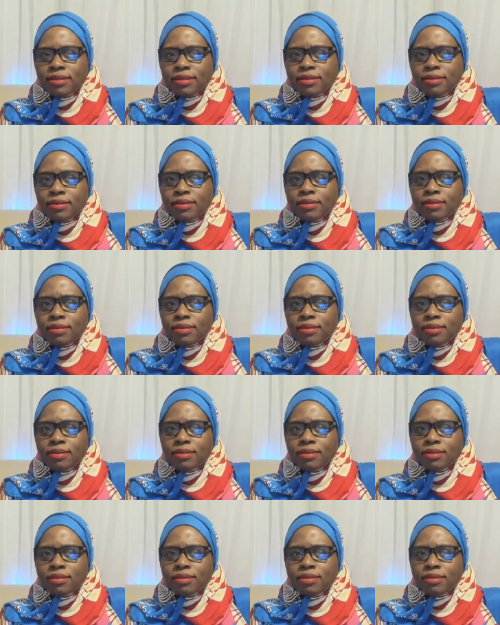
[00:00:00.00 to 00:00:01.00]

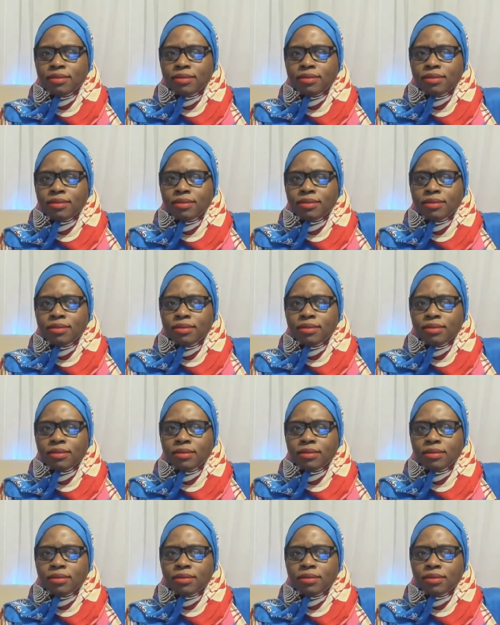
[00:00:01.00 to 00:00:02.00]

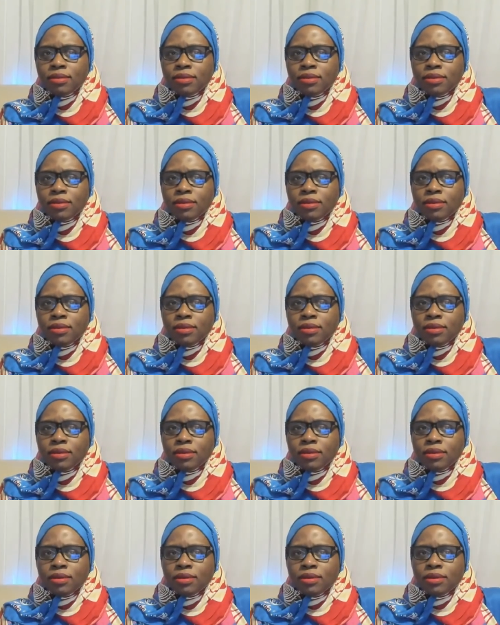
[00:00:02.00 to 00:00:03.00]

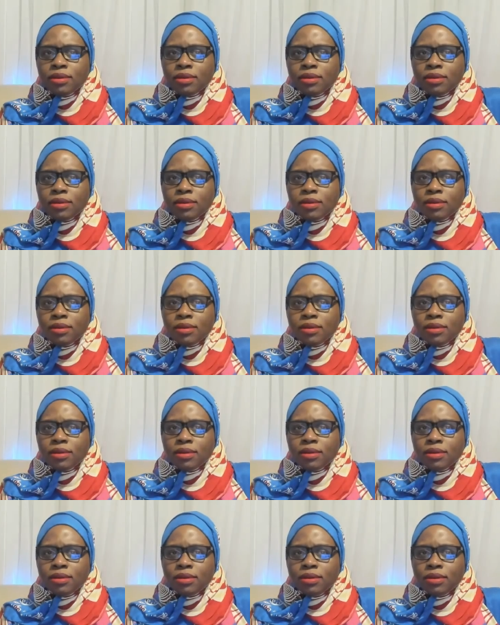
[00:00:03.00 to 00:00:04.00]

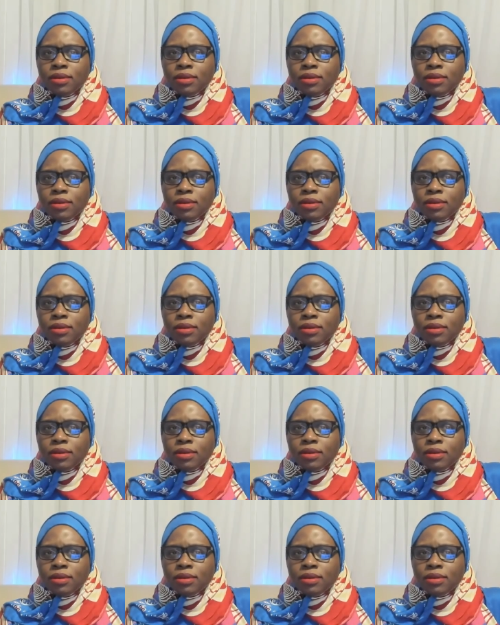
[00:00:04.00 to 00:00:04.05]
No one is speaking in this clip.